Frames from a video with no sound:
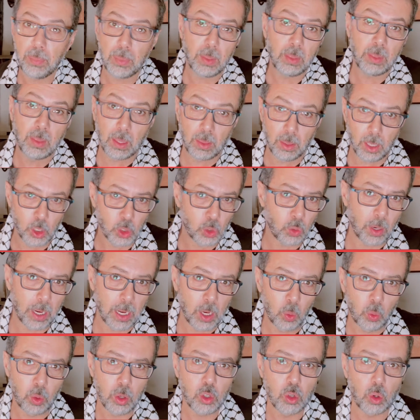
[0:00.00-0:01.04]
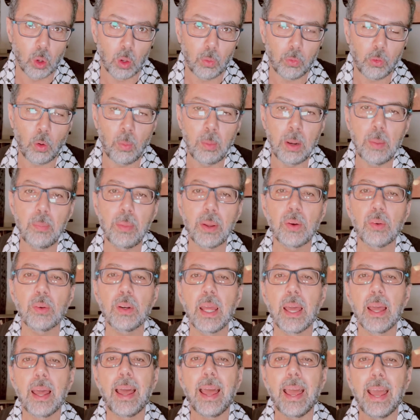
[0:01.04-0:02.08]
the Israeli withdrawal from Lebanon
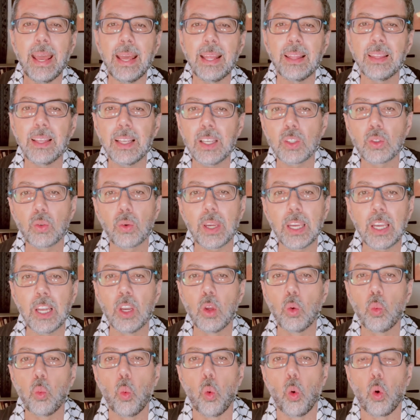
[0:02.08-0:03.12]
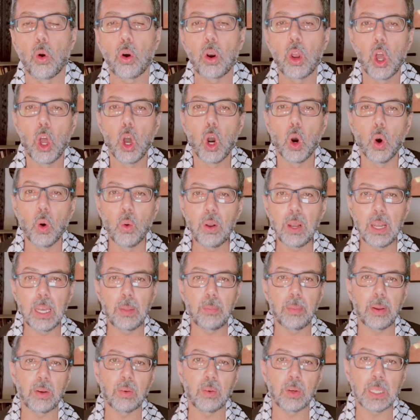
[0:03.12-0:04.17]
and the Israeli war on
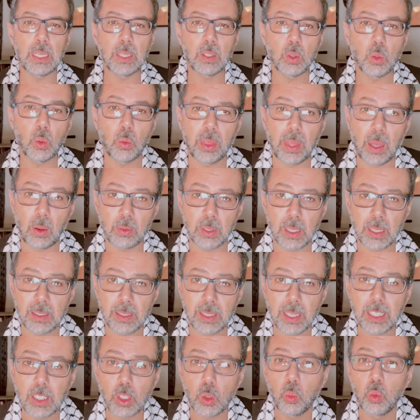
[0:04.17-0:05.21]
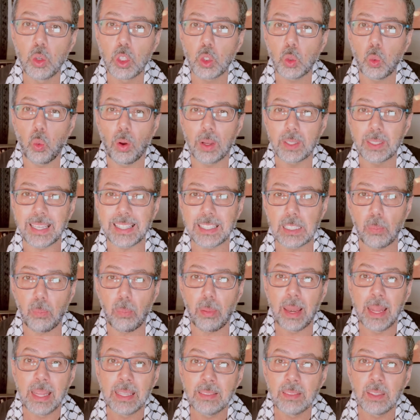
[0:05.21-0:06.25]
Lebanon in 2006, which was a
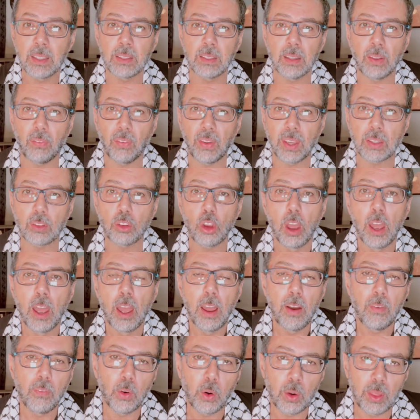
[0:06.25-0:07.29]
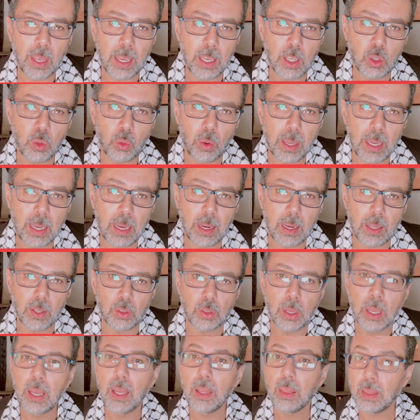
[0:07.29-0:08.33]
splendid defeat for the Israelis.
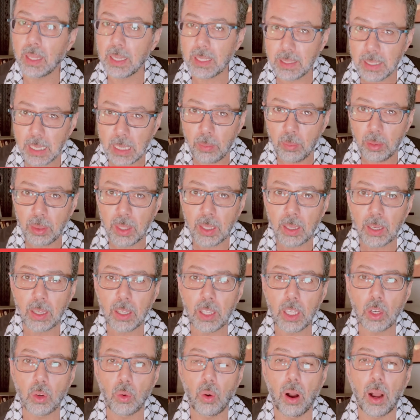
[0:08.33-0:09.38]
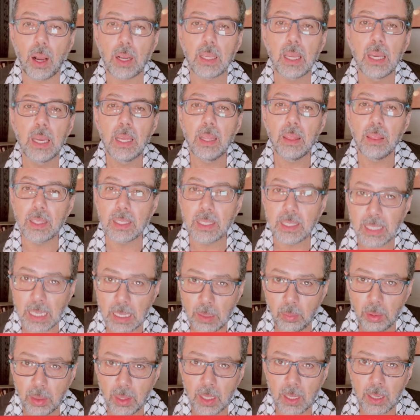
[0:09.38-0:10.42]
The same thing in Iraq, the
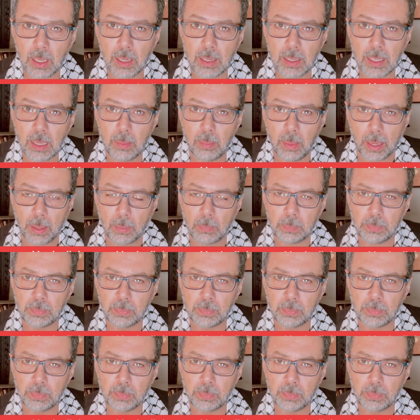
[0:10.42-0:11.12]
same thing in Yemen.